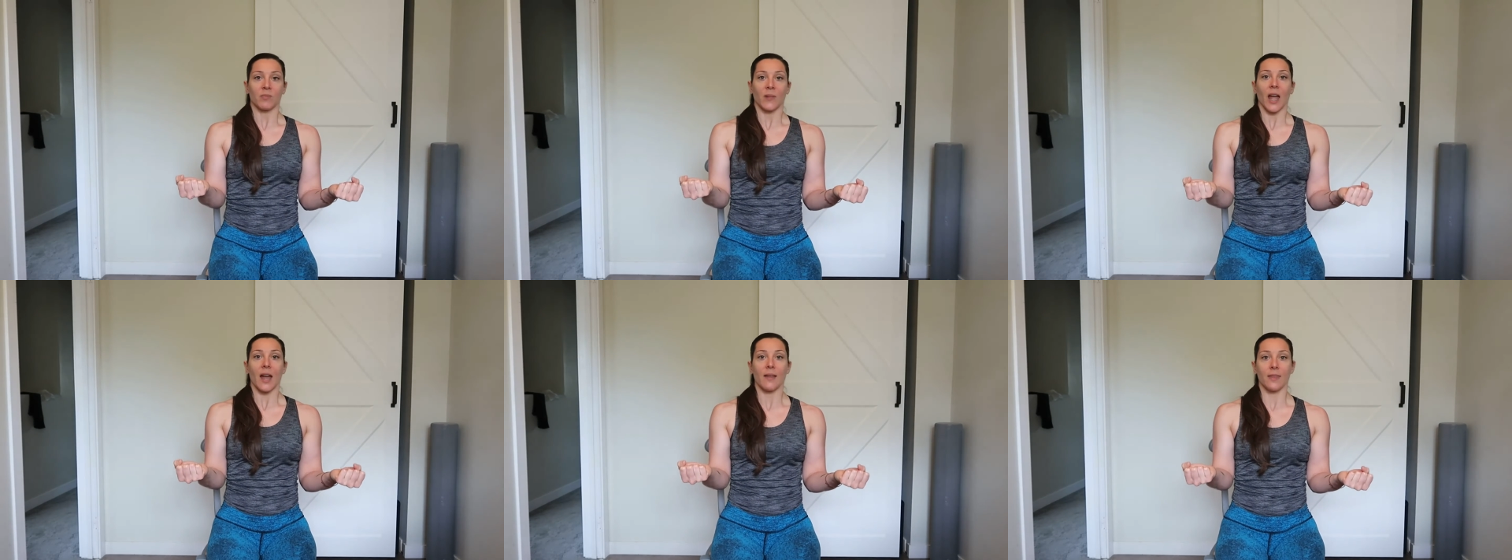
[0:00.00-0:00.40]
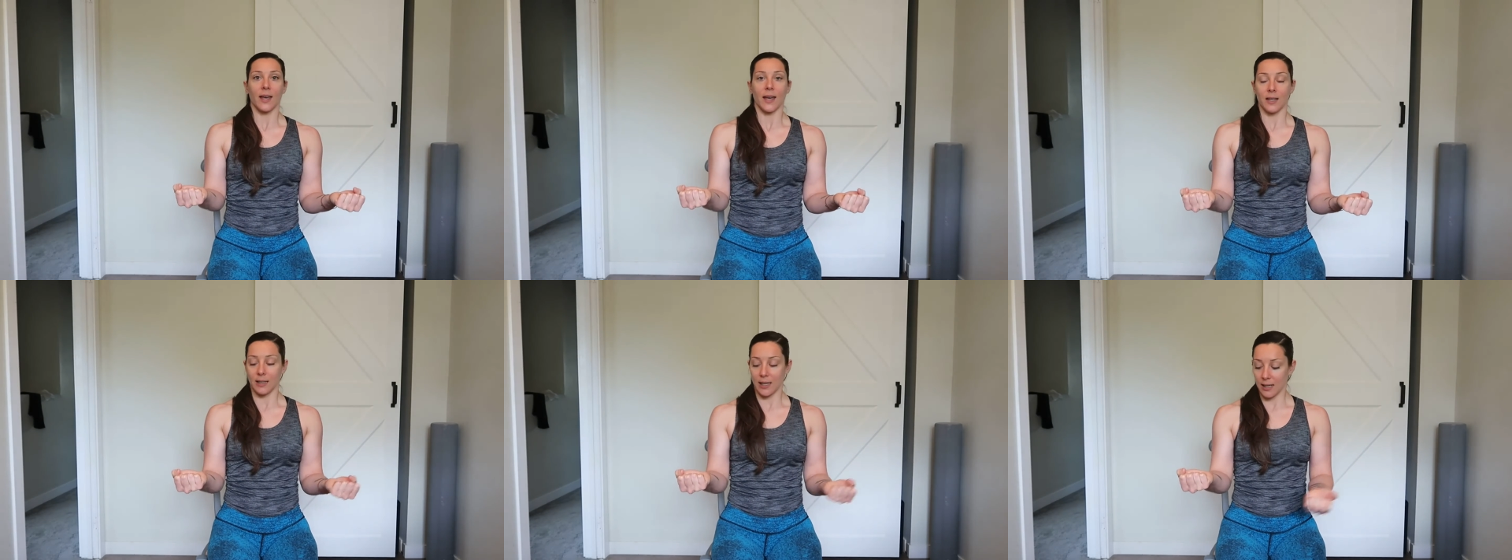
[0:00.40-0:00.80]
And
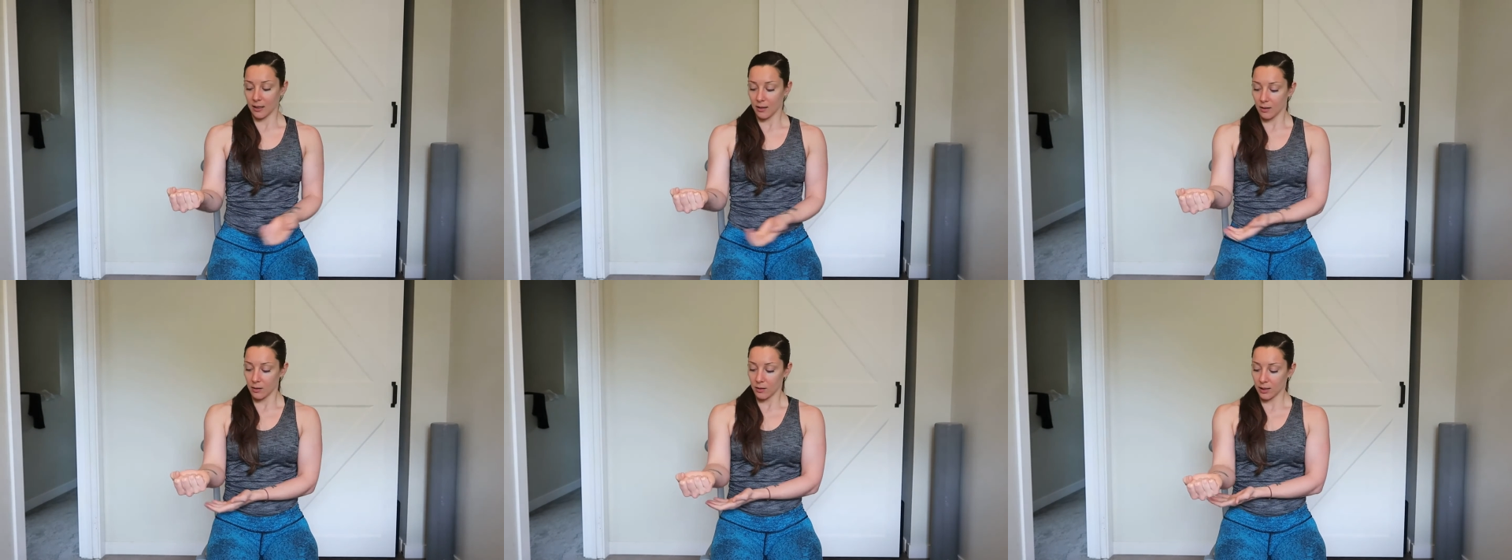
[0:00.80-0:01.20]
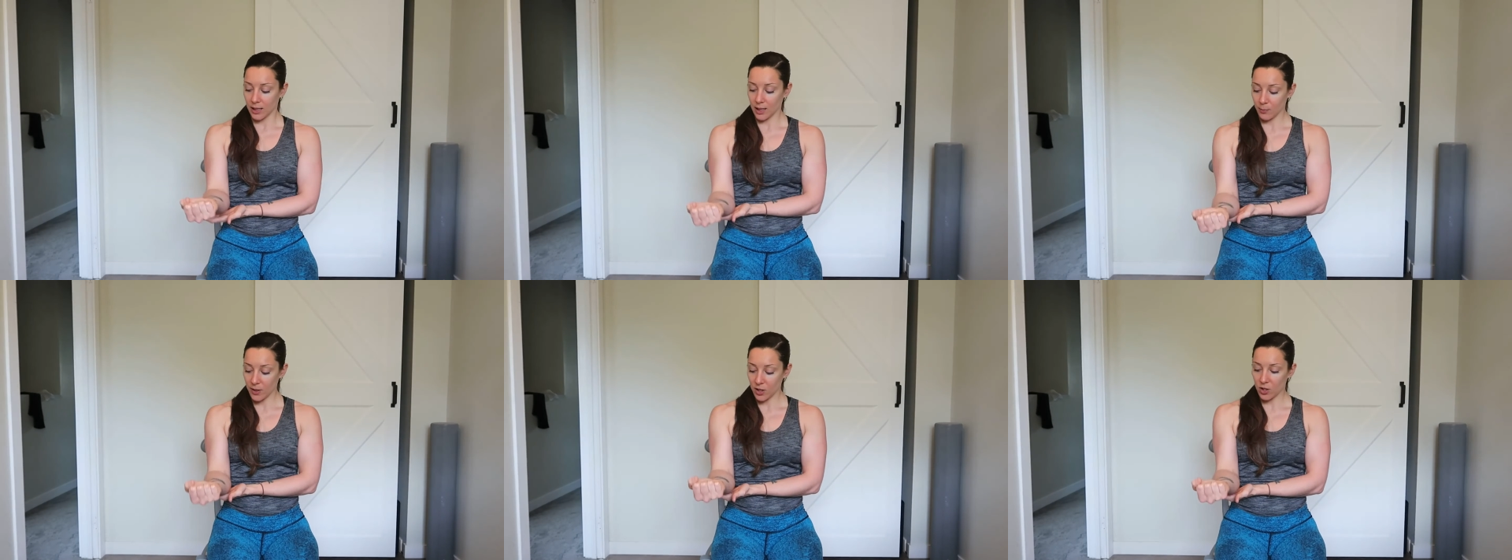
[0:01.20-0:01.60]
then
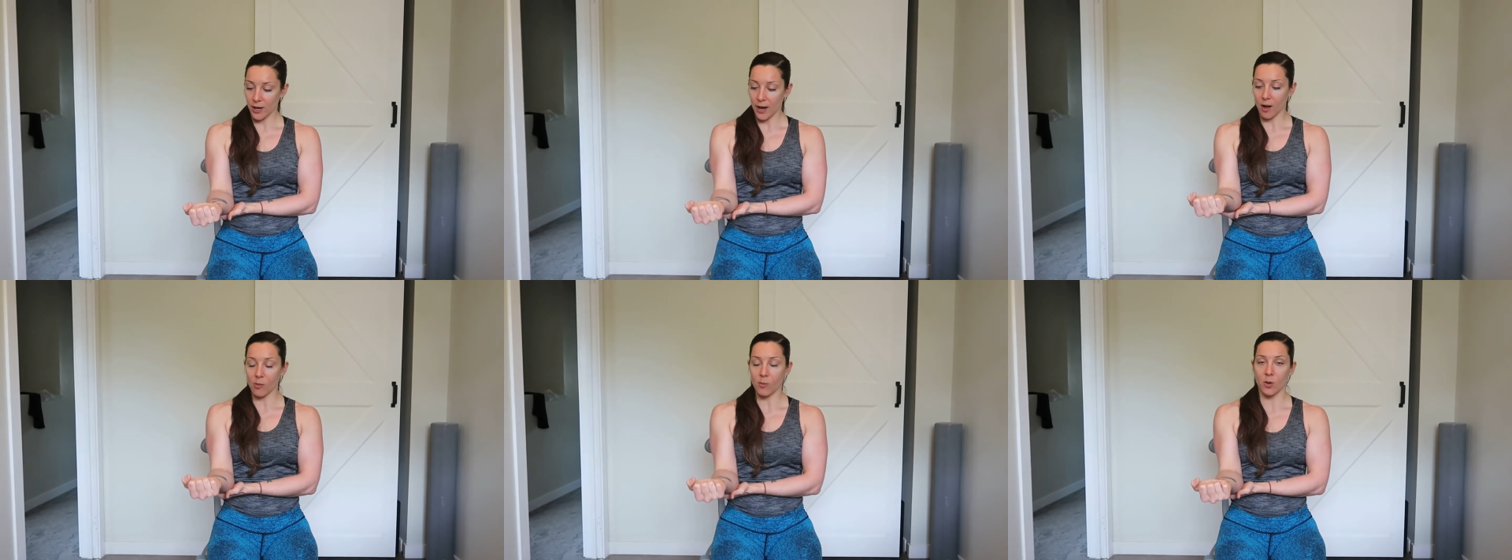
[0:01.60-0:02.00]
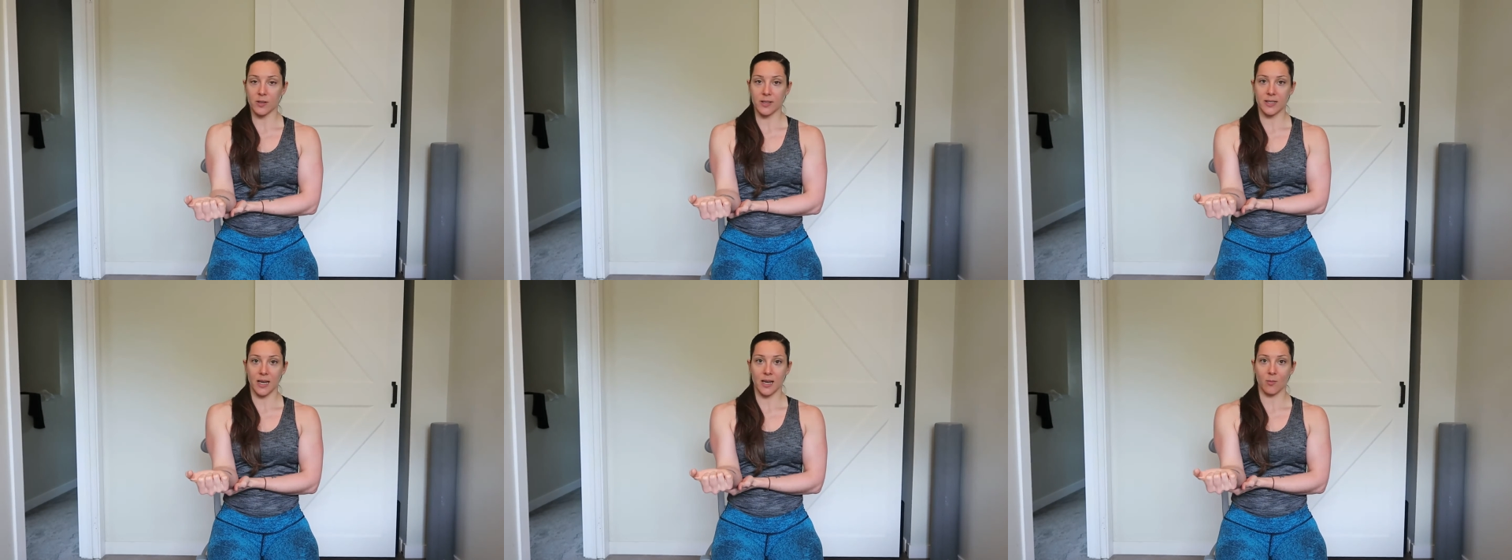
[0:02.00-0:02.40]
keeping your elbow
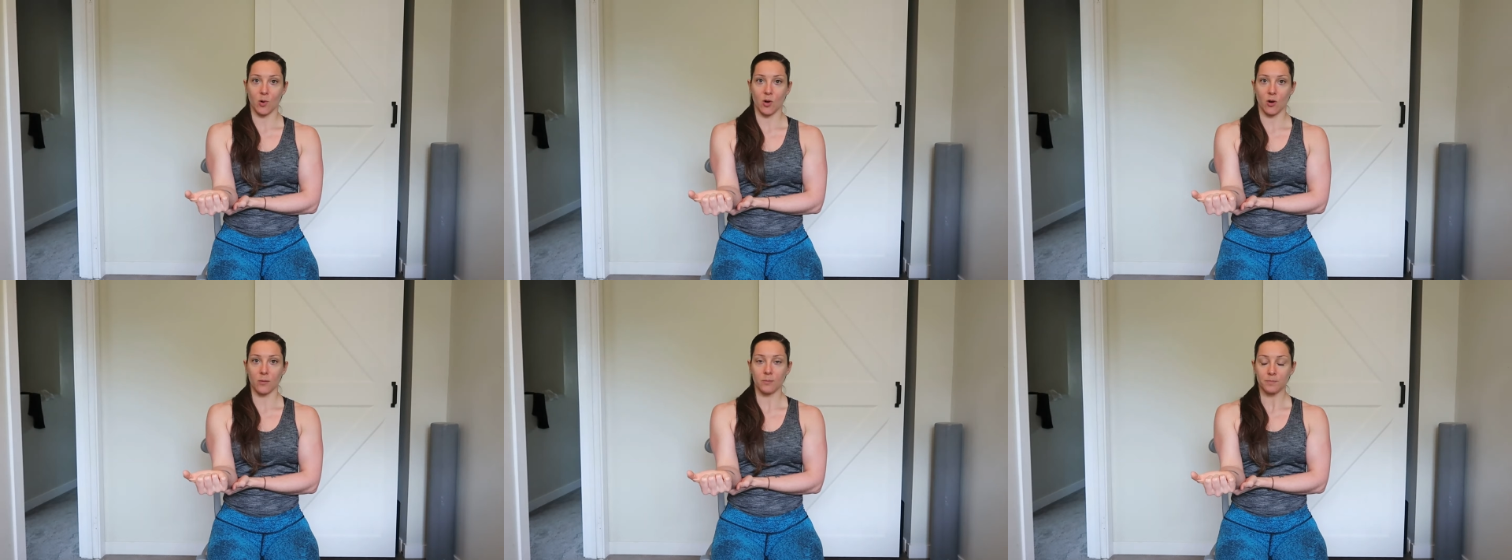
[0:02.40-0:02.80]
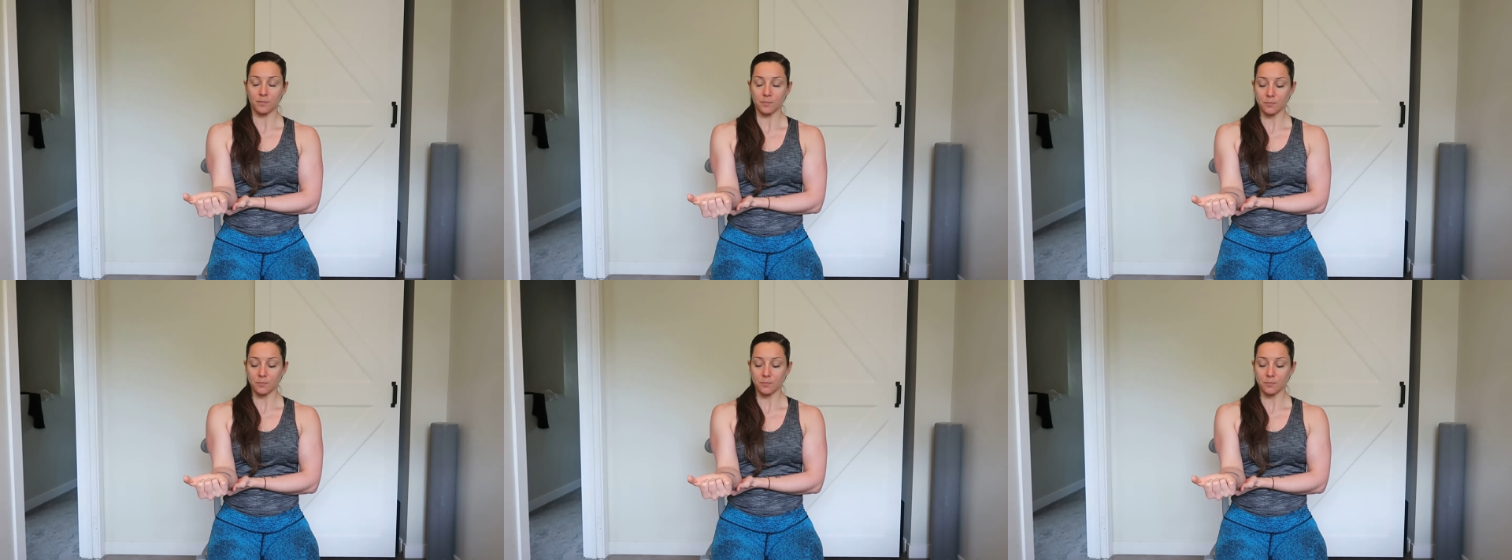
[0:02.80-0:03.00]
stable,